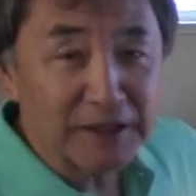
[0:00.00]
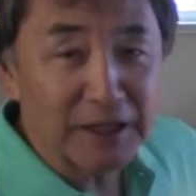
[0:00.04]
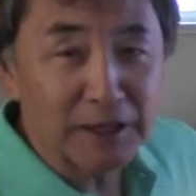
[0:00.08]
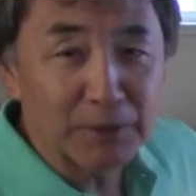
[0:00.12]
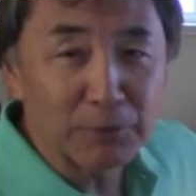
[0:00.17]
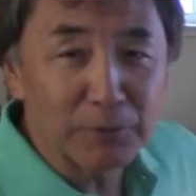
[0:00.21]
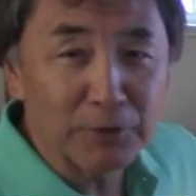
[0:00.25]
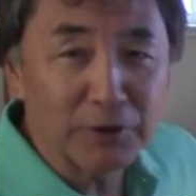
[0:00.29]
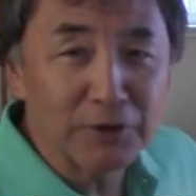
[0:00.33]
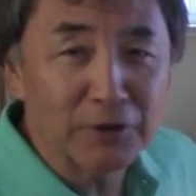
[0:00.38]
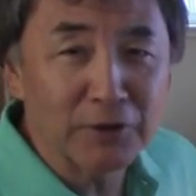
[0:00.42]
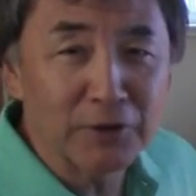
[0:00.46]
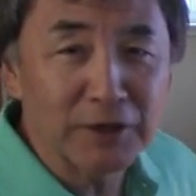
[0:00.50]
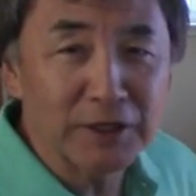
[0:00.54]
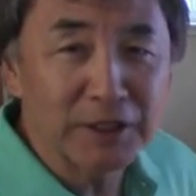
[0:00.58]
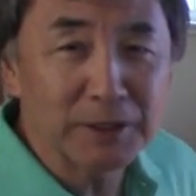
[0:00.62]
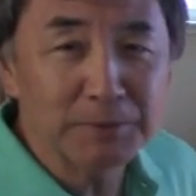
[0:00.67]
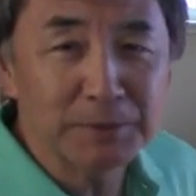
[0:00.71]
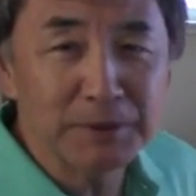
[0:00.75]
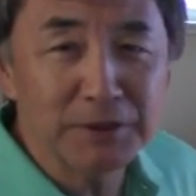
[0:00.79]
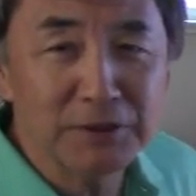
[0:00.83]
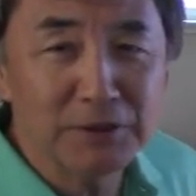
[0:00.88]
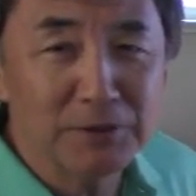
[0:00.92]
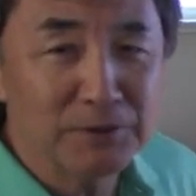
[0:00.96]
that we're going to
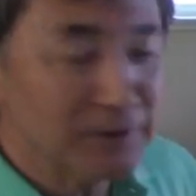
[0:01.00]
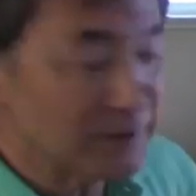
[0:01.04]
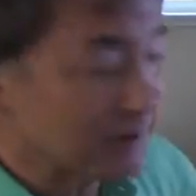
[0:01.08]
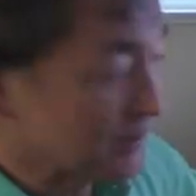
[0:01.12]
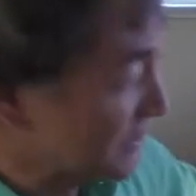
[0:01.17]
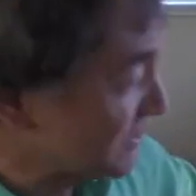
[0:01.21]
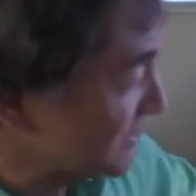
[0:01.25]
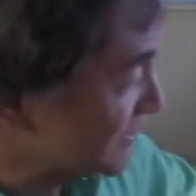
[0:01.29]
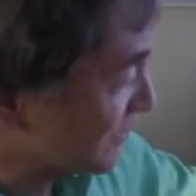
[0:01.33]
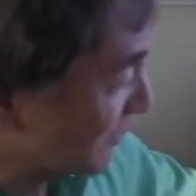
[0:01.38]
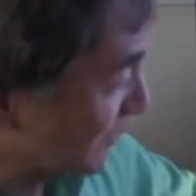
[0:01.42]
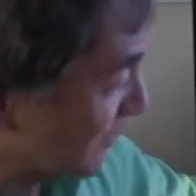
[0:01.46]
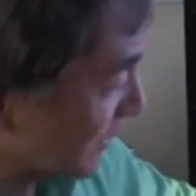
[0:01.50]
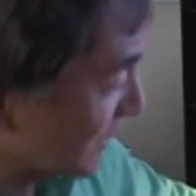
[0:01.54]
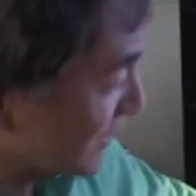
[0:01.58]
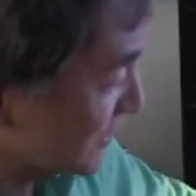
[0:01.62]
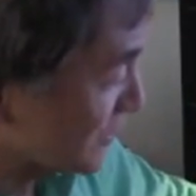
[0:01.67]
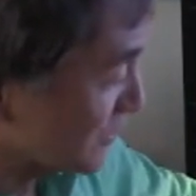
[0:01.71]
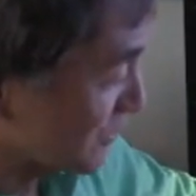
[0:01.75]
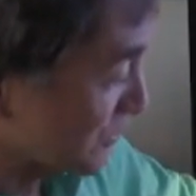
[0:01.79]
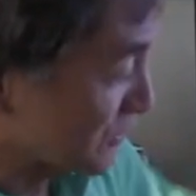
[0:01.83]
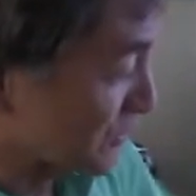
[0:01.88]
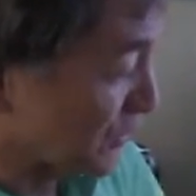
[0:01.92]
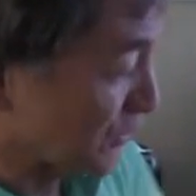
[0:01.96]
be doing, these
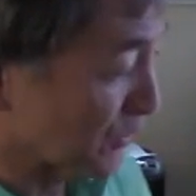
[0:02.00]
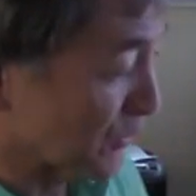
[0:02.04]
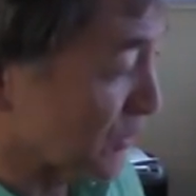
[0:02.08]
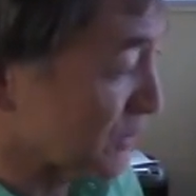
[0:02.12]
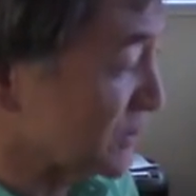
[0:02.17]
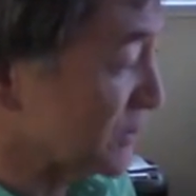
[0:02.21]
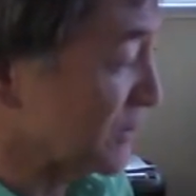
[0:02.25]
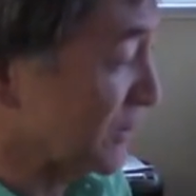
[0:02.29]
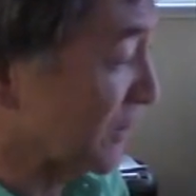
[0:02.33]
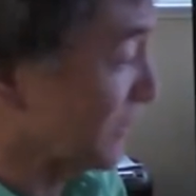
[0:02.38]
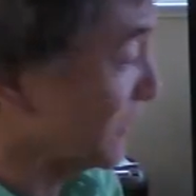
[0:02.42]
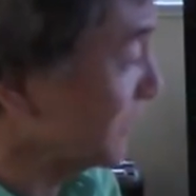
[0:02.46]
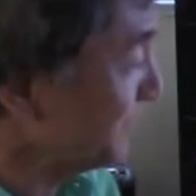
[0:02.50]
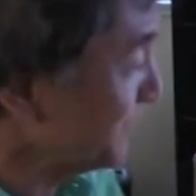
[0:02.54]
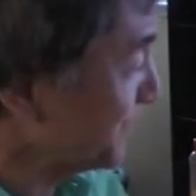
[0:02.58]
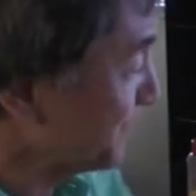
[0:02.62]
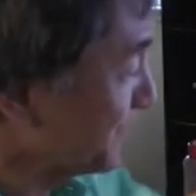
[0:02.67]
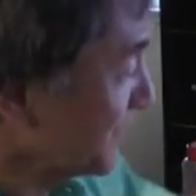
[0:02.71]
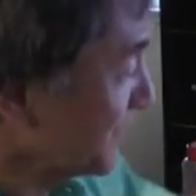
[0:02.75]
orchestra scores here.